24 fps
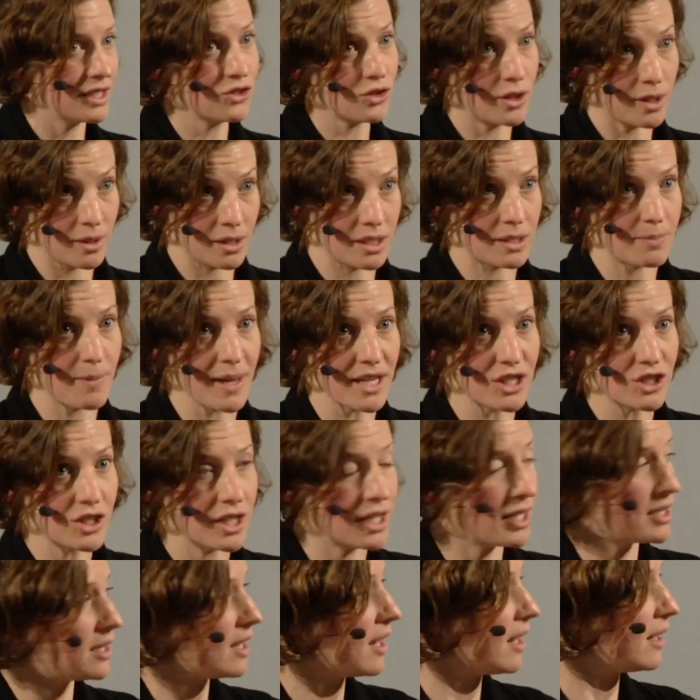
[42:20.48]
history,
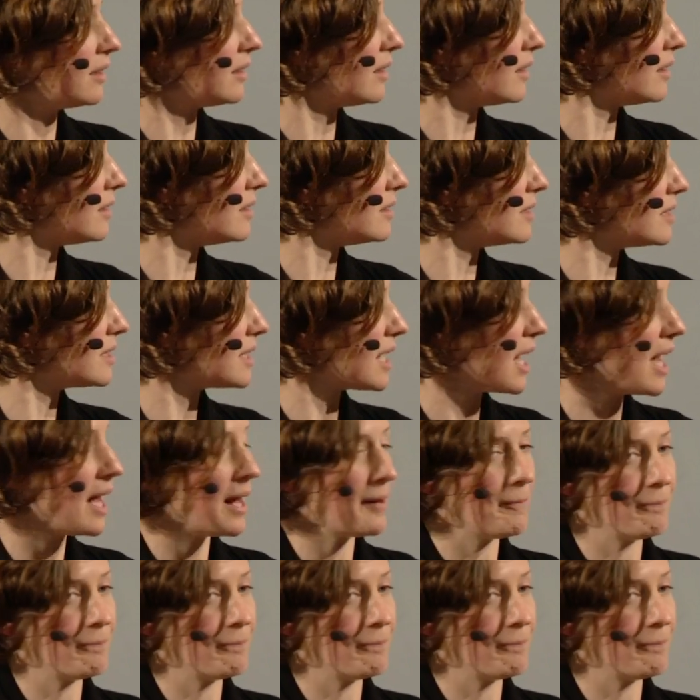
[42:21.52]
especially in Ireland. Yeah.